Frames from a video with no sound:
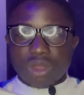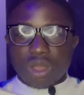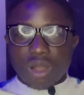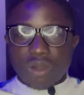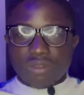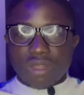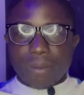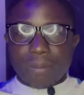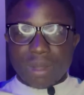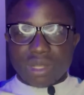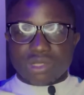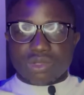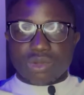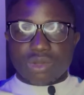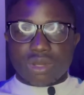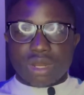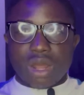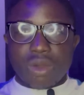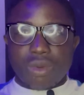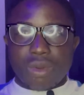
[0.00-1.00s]
of that
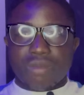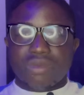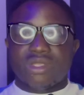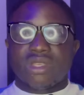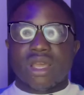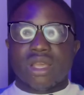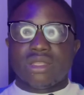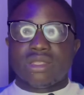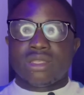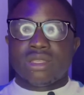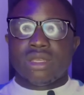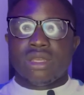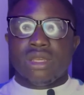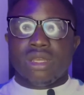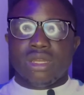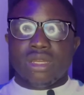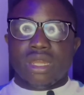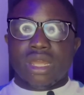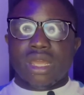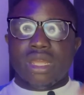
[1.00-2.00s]
particular website.
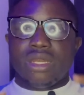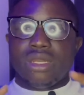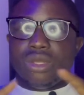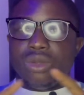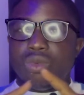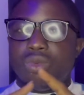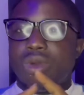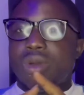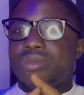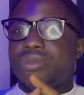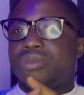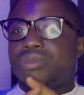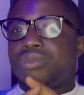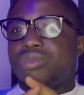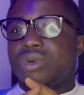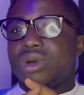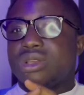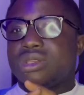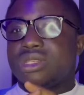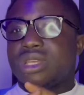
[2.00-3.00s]
Then the web
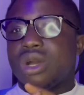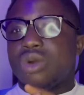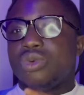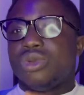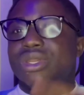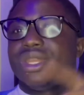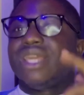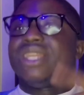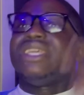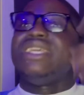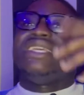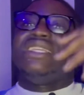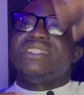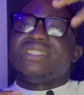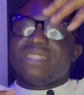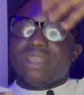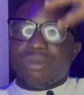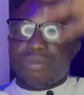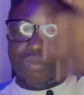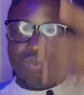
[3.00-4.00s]
browser will then
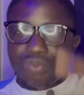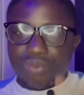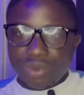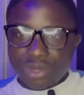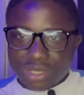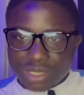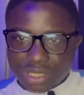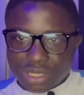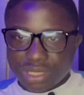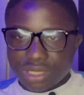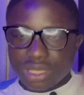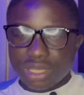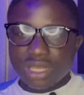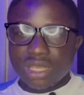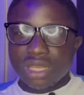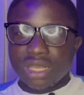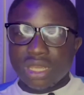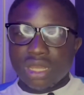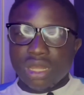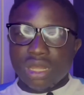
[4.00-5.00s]
interpret
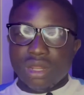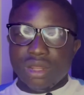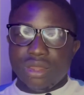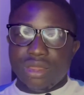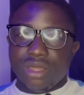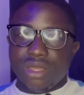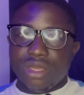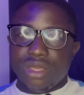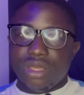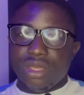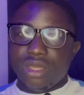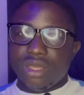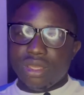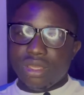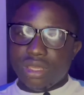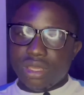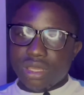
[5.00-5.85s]
the